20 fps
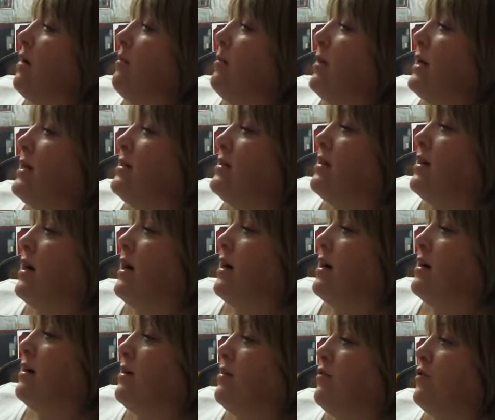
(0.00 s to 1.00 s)
But
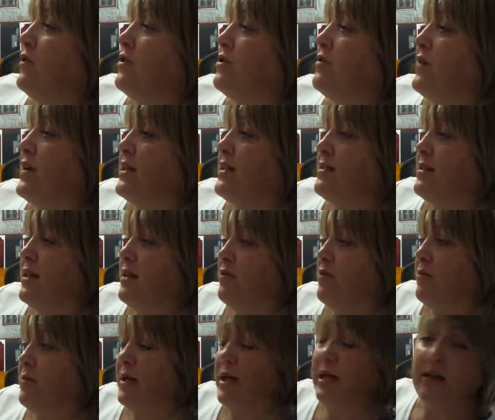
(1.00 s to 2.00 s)
the first vaccine
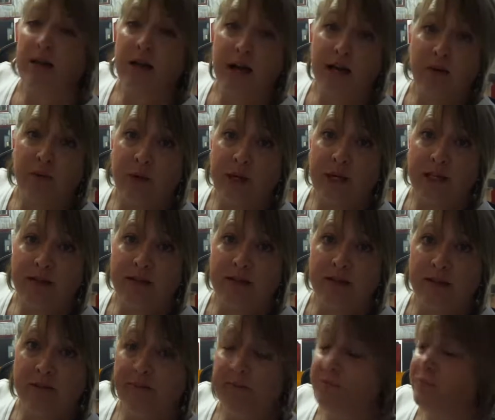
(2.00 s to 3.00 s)
will be at 9
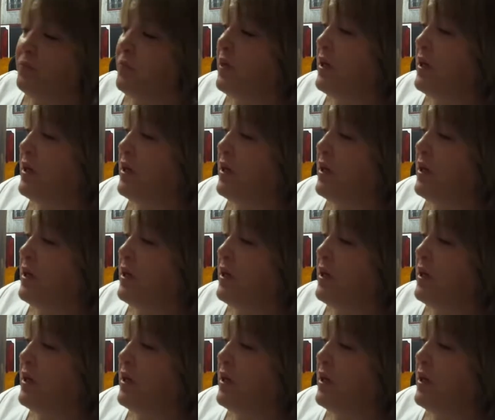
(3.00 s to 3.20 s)
weeks,